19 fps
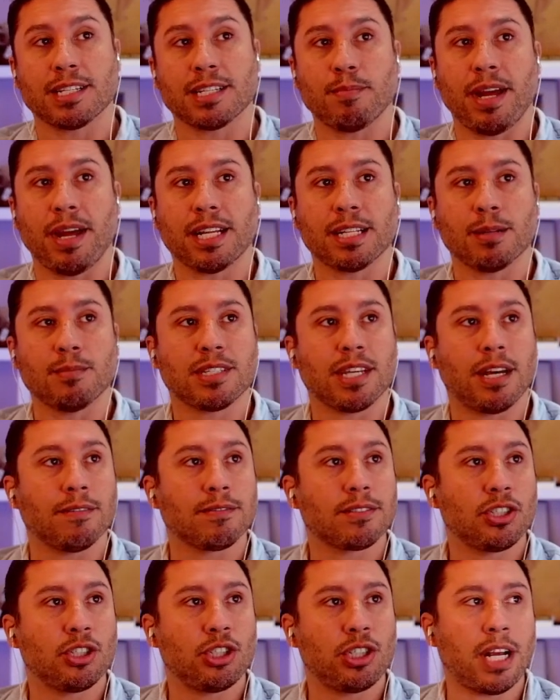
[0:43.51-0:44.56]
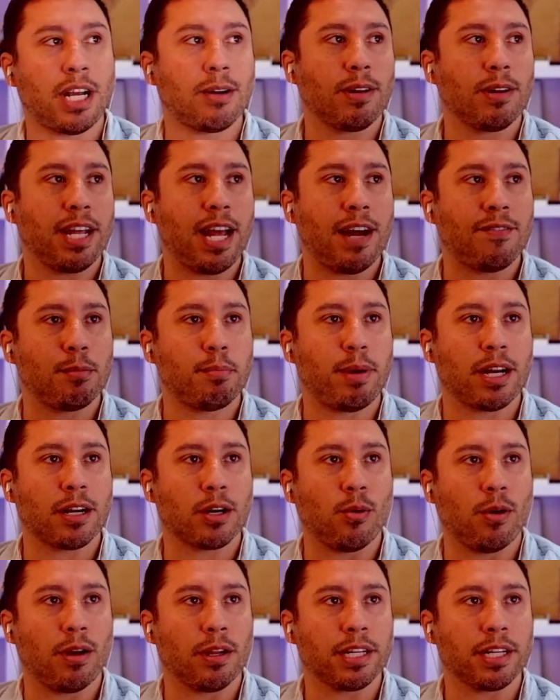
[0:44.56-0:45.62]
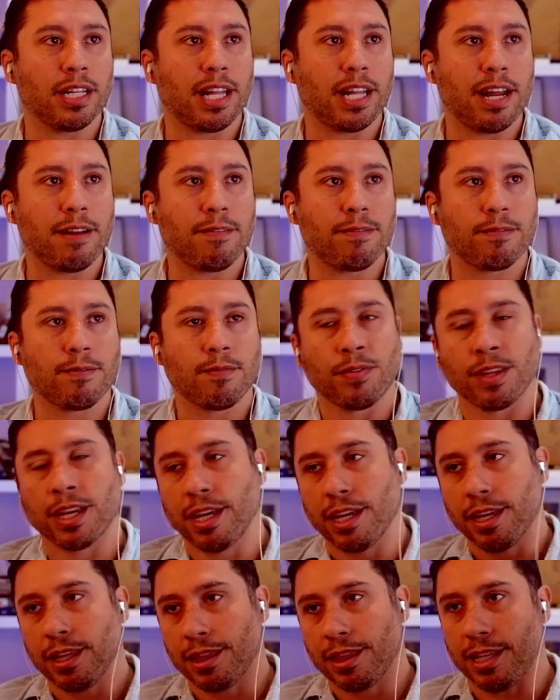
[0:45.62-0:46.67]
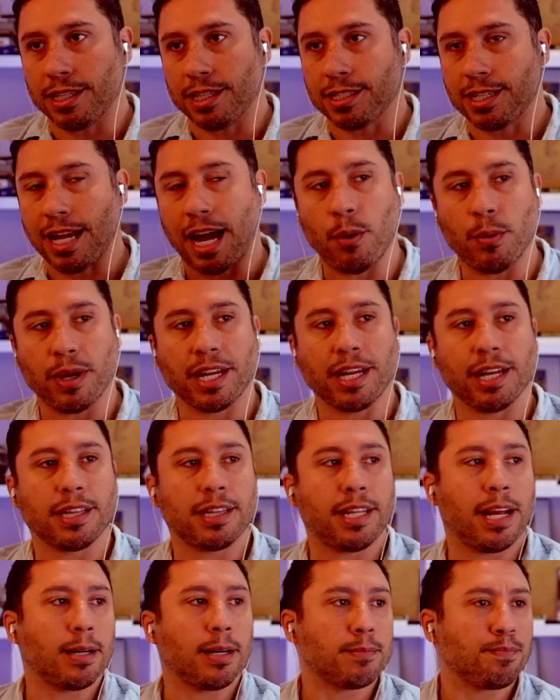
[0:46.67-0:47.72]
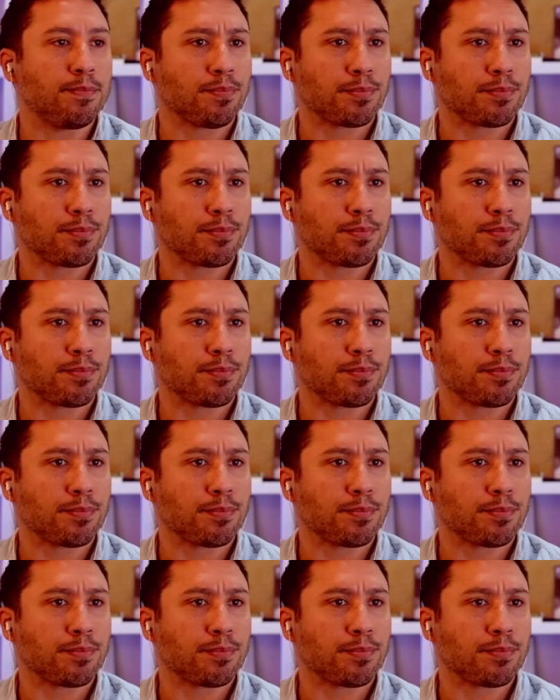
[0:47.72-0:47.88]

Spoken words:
and make themselves generally have a better quality of life. This is how we can get there.